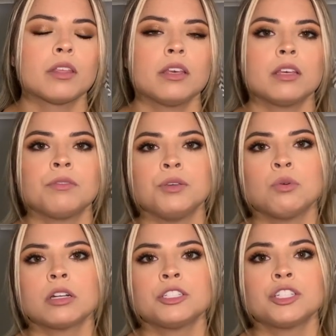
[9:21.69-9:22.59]
If you
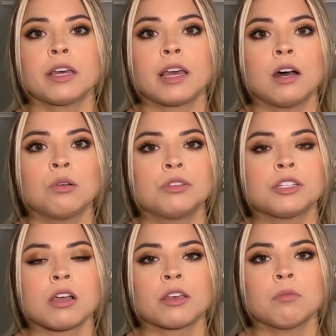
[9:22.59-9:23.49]
want to check out the
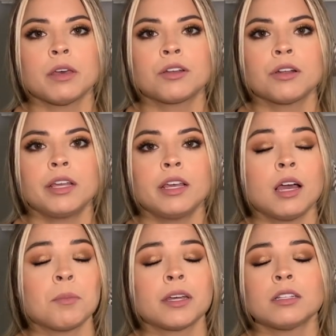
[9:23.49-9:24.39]
documentary,
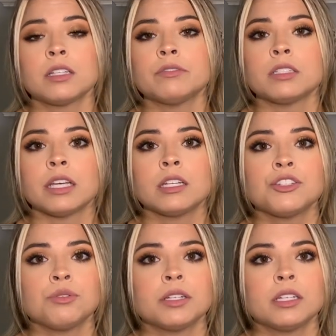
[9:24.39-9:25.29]
I'm going to leave a link
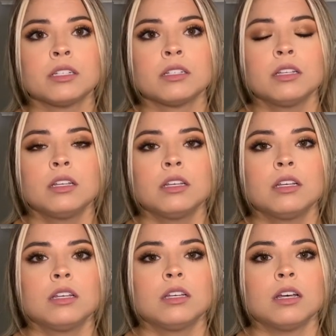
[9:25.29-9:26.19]
to it.
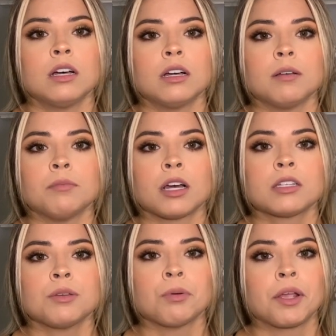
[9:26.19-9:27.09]
Not
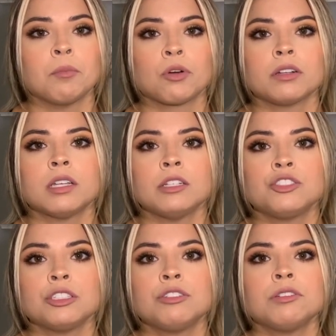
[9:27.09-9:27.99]
to bring more
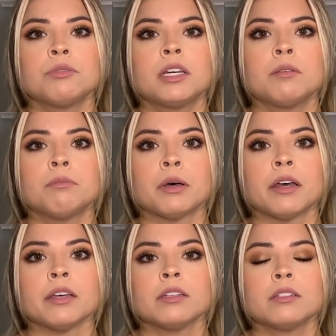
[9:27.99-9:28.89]
attention to it,
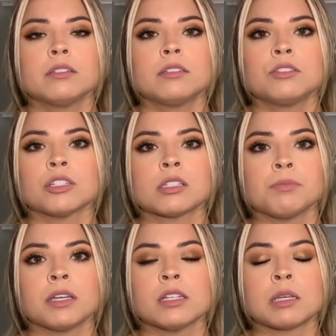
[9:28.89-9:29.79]
but just
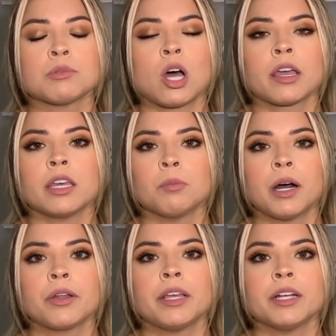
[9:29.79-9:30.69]
because I'm talking
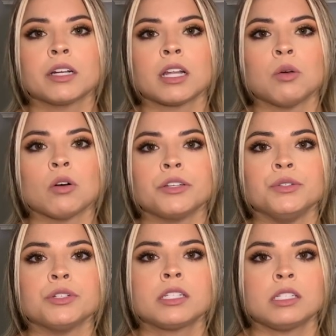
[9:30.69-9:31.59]
about it here and I want you
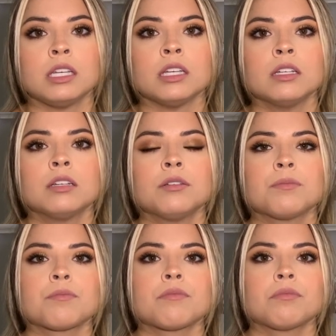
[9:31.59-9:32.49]
to see
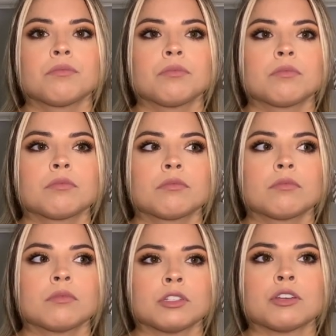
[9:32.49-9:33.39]

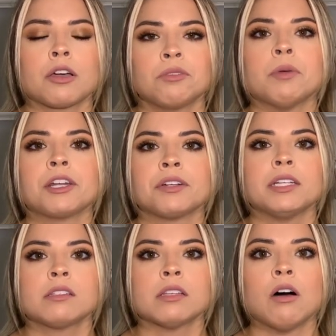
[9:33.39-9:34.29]
the documentary
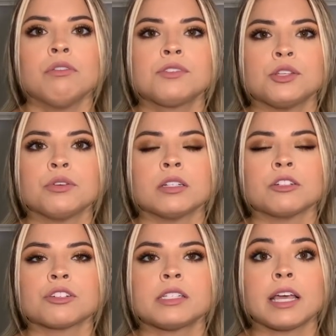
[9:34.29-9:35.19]
itself so you can
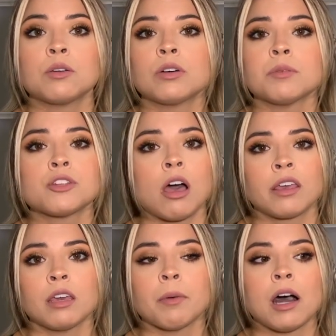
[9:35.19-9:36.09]
understand what I'm
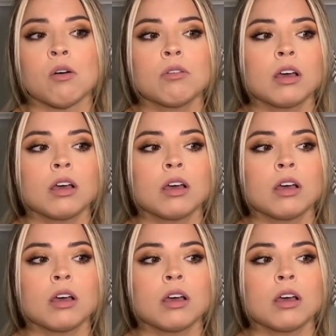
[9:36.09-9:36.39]
talking about.